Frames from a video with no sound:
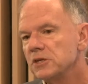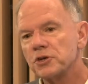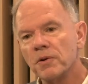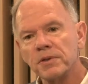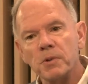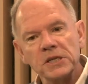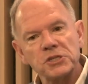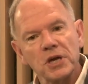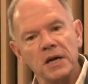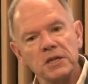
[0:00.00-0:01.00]
So on the one
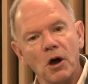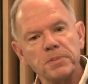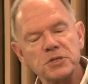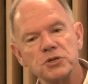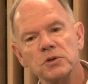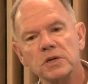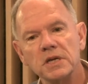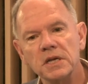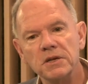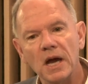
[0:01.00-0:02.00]
side, the
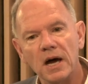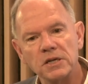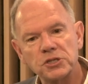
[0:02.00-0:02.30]
opportunity